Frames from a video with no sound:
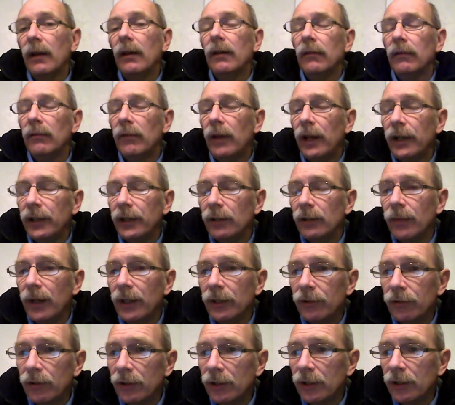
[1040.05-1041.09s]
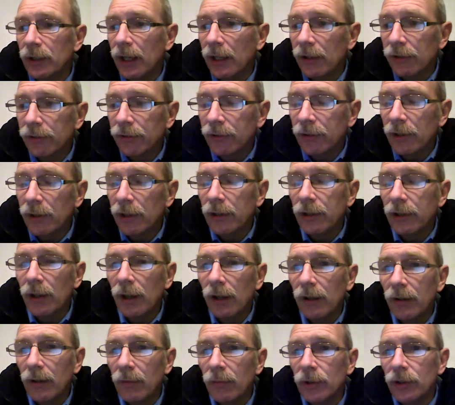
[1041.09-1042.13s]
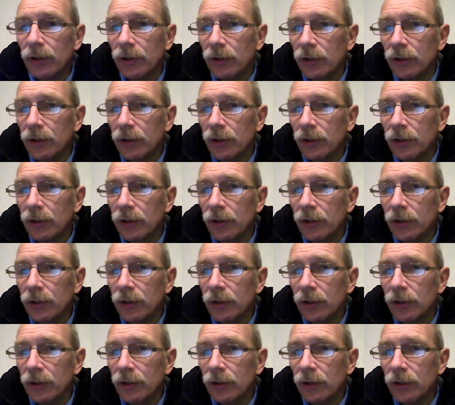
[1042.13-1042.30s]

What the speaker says: radiometric tests that are done which